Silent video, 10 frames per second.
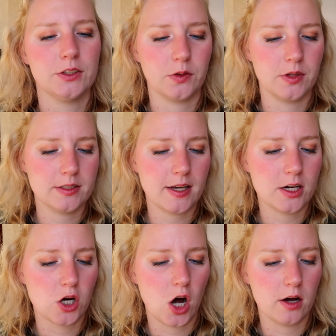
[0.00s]
So this I
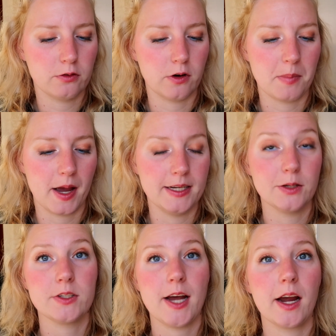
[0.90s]
got from my
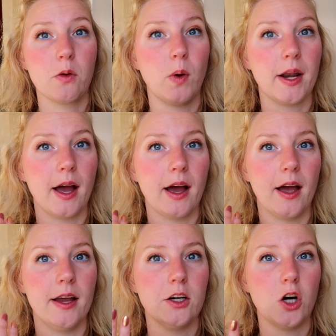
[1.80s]
nail tech when
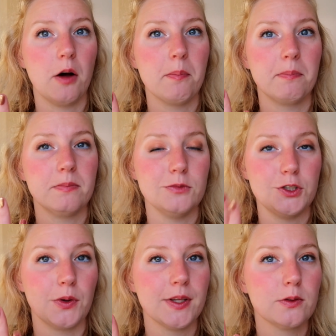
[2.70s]
I got
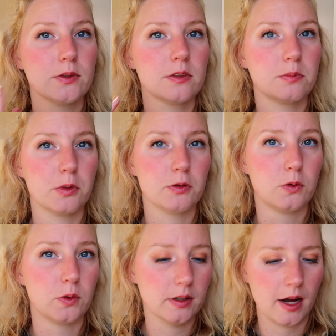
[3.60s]
gel nails
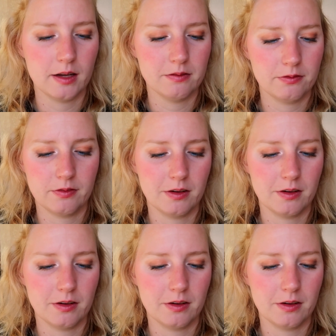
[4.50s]
before. I've